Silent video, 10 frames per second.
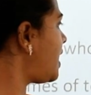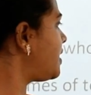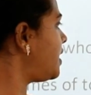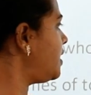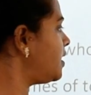
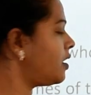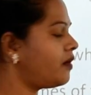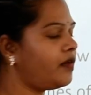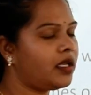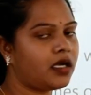I think
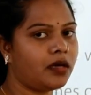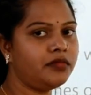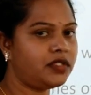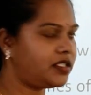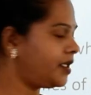here will
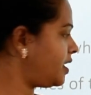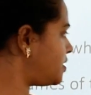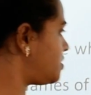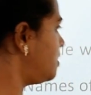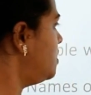come
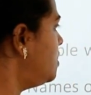cities.